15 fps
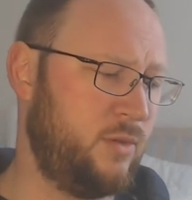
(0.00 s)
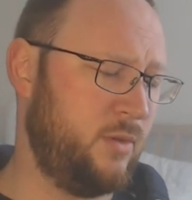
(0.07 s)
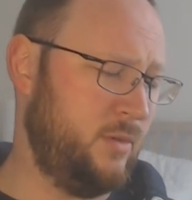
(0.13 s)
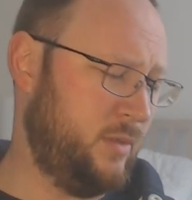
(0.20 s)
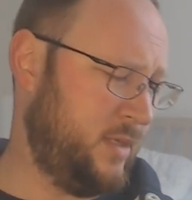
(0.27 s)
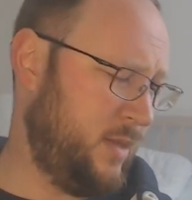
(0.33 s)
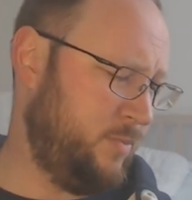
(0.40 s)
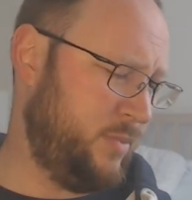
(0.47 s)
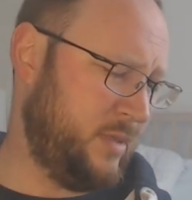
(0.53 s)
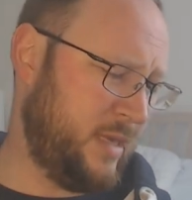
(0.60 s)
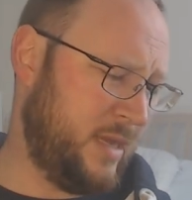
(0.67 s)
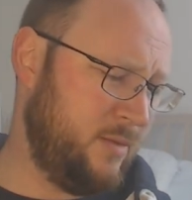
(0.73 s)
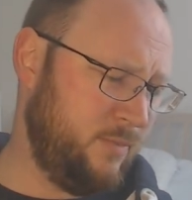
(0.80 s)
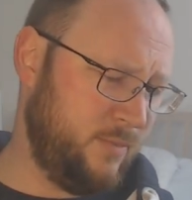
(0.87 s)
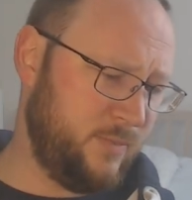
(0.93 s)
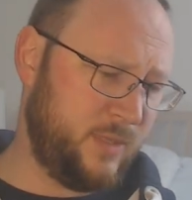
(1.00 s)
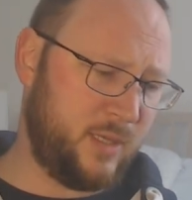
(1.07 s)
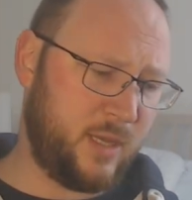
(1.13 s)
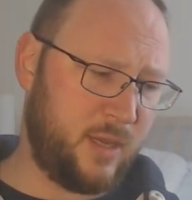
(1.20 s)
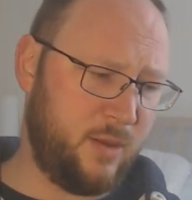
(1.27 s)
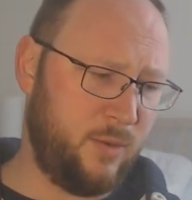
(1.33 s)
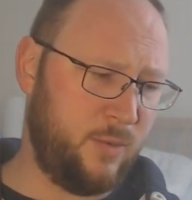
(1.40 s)
subs now.
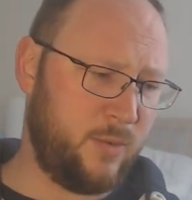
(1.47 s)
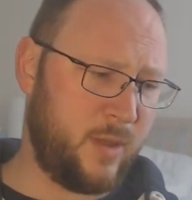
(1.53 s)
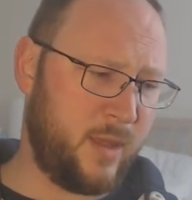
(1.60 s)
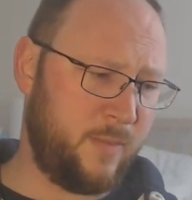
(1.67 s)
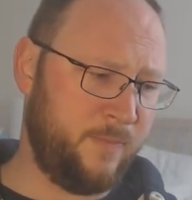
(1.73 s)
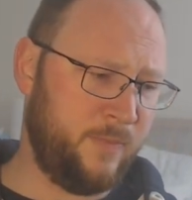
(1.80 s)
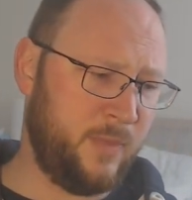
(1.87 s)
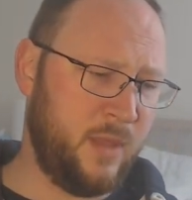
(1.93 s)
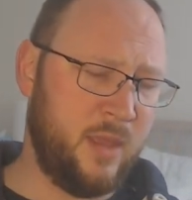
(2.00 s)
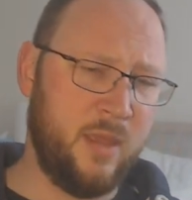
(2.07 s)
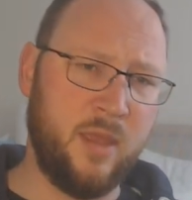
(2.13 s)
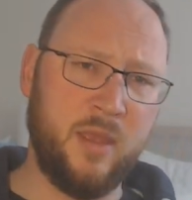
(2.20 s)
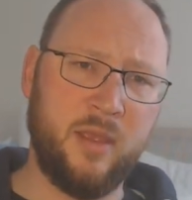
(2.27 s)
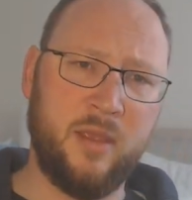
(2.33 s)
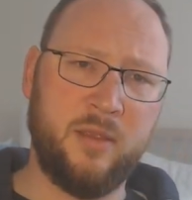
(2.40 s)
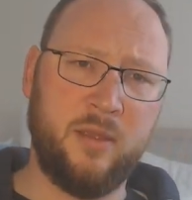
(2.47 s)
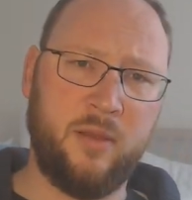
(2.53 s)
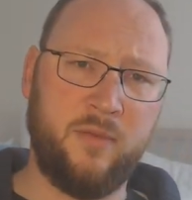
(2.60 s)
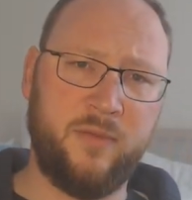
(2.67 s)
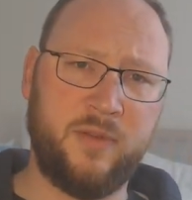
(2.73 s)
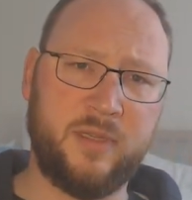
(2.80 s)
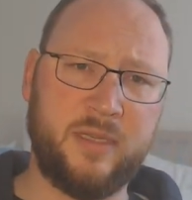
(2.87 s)
So um,
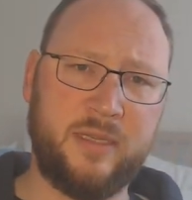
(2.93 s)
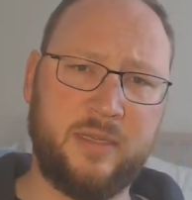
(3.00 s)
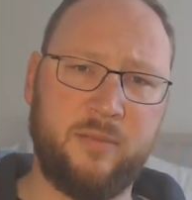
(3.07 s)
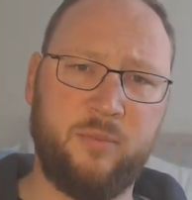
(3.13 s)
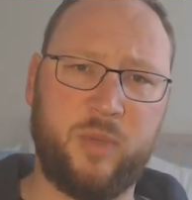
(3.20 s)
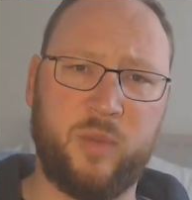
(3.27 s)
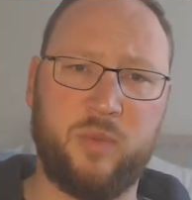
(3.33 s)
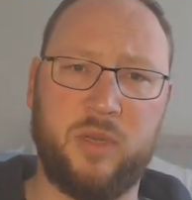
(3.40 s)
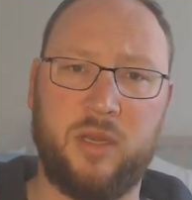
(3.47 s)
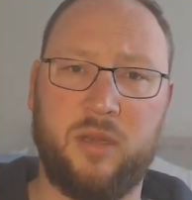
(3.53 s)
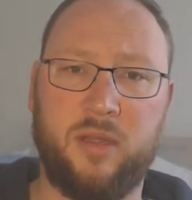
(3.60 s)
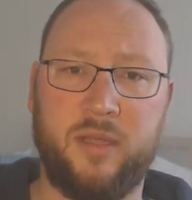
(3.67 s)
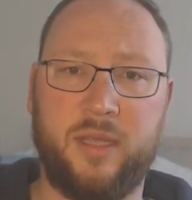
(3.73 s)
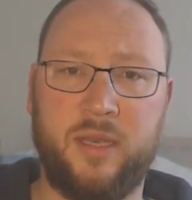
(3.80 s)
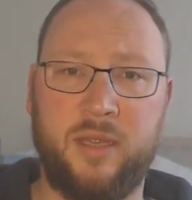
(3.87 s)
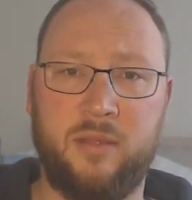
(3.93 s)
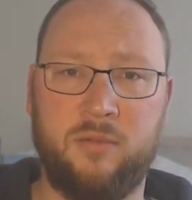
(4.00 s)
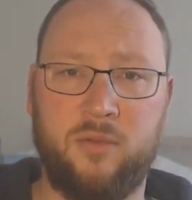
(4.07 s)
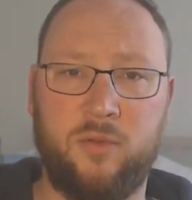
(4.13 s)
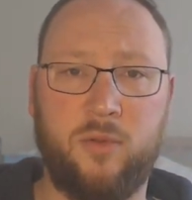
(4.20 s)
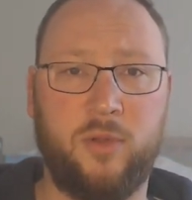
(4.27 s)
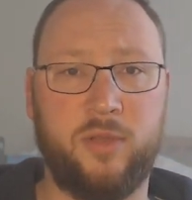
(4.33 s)
obviously some people are liking it
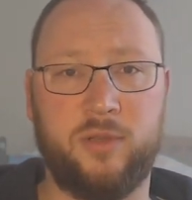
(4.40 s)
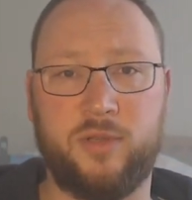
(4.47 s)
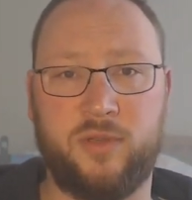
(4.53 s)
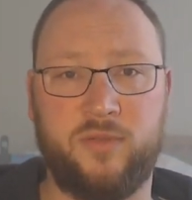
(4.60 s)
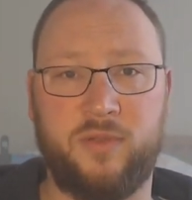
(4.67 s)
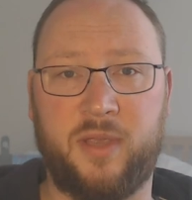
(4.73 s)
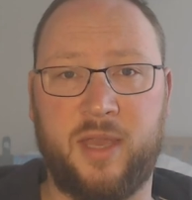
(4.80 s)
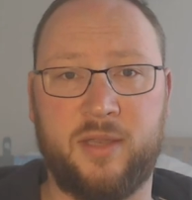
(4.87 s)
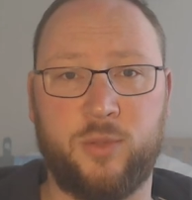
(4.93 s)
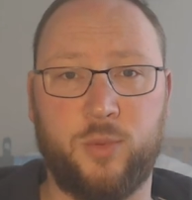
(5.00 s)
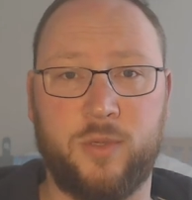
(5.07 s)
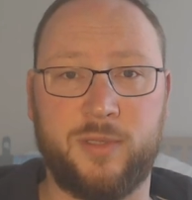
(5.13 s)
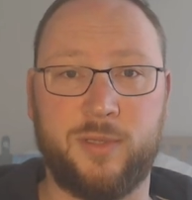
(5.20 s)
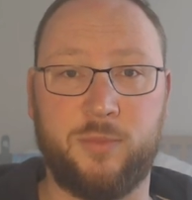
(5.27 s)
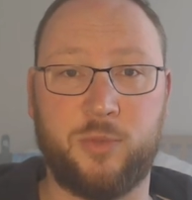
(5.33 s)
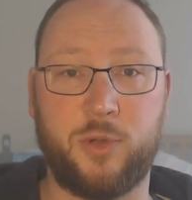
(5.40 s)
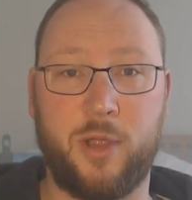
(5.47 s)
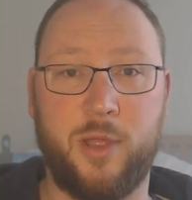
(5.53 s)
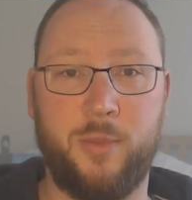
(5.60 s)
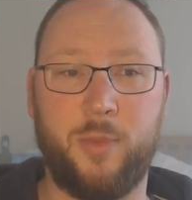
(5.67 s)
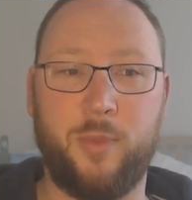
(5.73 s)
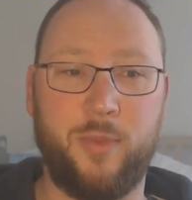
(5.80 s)
or you are just forgetting to
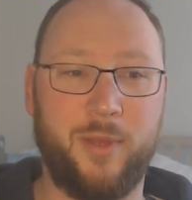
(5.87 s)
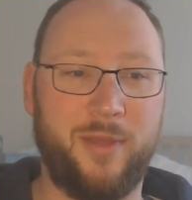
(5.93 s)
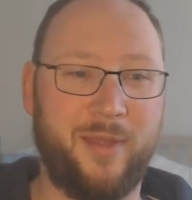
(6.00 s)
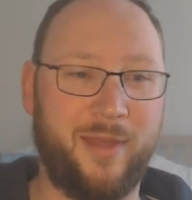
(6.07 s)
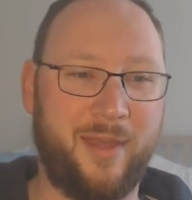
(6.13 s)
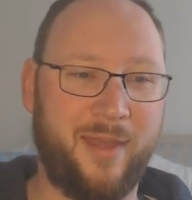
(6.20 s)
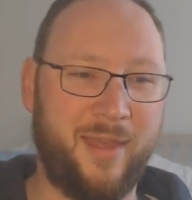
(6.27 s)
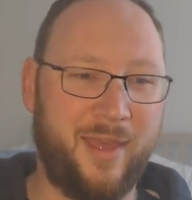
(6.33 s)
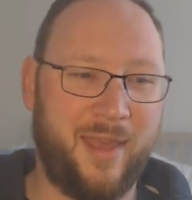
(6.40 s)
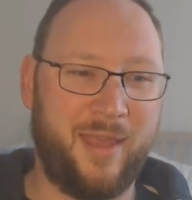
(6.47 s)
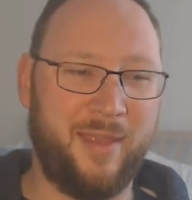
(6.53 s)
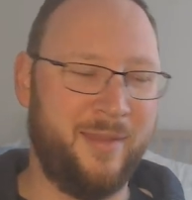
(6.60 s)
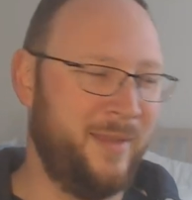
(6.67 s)
unsubscribe. But uh, hey,